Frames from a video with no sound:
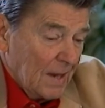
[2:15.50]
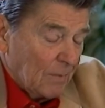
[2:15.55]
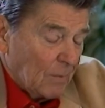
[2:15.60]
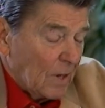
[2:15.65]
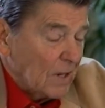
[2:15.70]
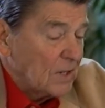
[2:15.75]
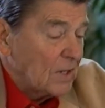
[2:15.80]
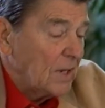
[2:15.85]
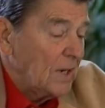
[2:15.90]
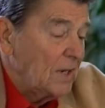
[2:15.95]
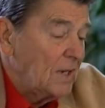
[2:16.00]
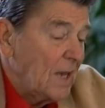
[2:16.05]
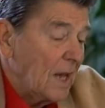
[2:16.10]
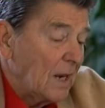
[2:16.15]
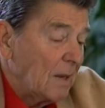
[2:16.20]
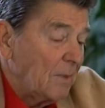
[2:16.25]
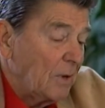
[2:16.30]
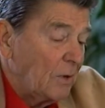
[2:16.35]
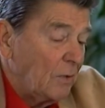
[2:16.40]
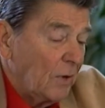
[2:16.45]
President de
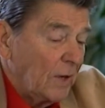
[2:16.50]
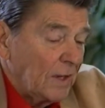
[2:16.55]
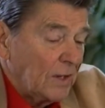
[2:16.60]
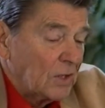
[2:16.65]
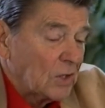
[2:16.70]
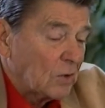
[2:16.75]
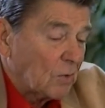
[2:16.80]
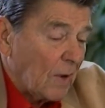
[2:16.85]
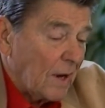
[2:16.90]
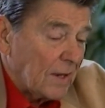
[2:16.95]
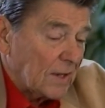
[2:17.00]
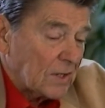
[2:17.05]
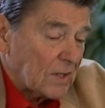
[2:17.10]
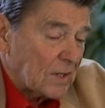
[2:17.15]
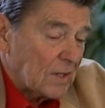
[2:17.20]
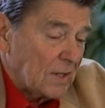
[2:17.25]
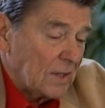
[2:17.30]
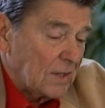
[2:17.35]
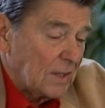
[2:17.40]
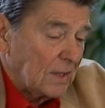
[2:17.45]
la Madrid
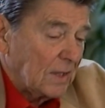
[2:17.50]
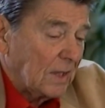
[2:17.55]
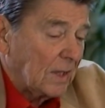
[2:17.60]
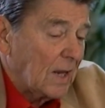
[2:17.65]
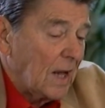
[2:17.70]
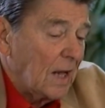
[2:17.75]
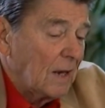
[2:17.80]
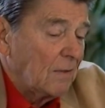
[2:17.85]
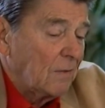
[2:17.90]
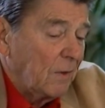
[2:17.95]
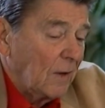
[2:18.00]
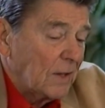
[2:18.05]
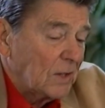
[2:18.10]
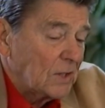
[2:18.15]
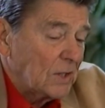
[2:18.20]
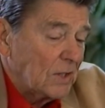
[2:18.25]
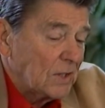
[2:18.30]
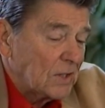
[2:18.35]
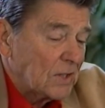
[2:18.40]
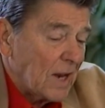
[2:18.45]
stressed that the
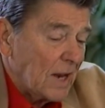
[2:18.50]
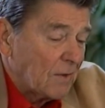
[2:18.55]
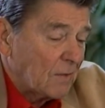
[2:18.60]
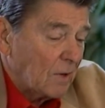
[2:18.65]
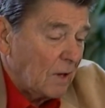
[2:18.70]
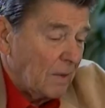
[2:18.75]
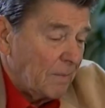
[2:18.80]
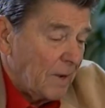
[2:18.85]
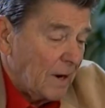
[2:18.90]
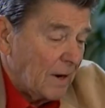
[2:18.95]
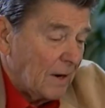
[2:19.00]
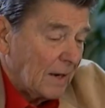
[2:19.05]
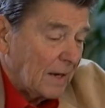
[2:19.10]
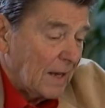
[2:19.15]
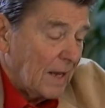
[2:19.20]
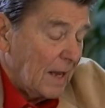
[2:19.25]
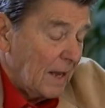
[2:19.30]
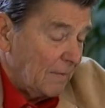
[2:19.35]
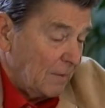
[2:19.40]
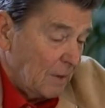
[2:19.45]
conflicts in Central
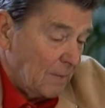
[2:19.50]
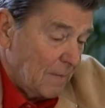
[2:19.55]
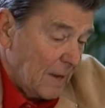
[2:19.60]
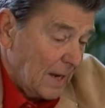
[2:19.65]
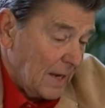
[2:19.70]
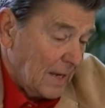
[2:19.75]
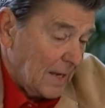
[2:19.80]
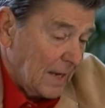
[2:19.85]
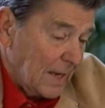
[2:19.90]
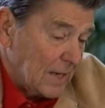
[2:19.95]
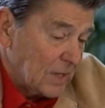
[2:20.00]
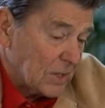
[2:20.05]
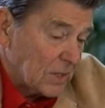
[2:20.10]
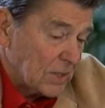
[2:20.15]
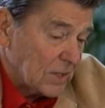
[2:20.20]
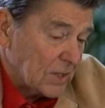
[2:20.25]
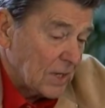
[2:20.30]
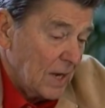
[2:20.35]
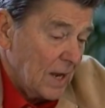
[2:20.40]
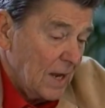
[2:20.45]
America have in many
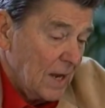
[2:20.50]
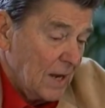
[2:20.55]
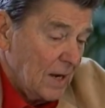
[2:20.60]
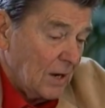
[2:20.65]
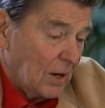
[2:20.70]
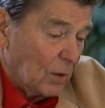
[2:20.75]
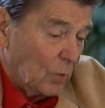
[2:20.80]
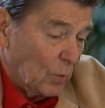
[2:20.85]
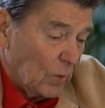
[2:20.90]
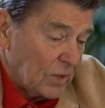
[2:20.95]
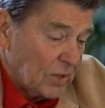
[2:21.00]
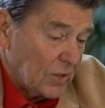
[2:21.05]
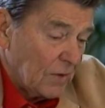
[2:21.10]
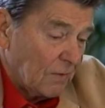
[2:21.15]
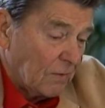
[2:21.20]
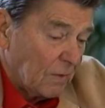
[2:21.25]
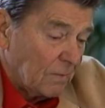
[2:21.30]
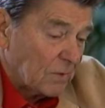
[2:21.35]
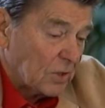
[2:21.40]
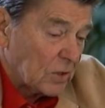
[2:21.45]
cases
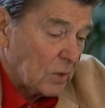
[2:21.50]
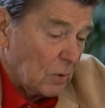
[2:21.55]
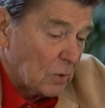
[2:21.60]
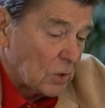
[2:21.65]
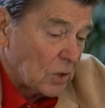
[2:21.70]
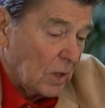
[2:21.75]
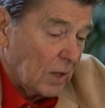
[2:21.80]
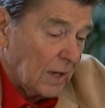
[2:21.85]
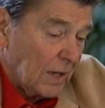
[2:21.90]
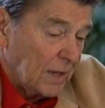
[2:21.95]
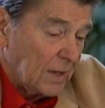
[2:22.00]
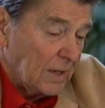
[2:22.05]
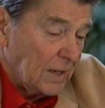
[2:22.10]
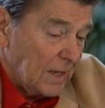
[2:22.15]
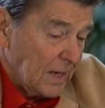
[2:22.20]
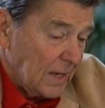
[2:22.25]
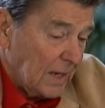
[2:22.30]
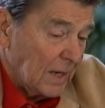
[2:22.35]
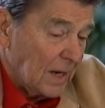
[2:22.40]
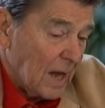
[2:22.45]
arisen from social and
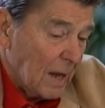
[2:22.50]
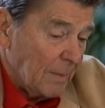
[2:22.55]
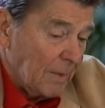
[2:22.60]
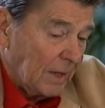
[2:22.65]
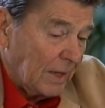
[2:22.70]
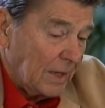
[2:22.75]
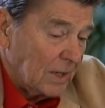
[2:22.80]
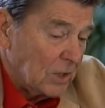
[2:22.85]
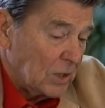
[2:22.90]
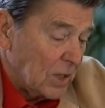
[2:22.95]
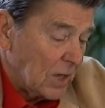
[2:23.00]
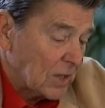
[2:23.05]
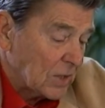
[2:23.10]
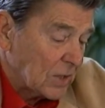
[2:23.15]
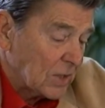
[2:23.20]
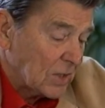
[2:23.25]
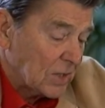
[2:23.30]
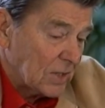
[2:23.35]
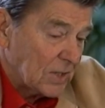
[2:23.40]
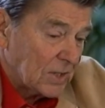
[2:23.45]
economic
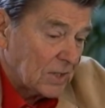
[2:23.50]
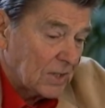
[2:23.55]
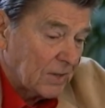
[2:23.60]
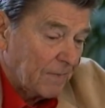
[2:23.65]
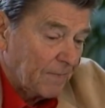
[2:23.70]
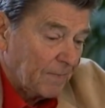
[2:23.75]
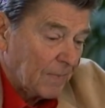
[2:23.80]
injustices.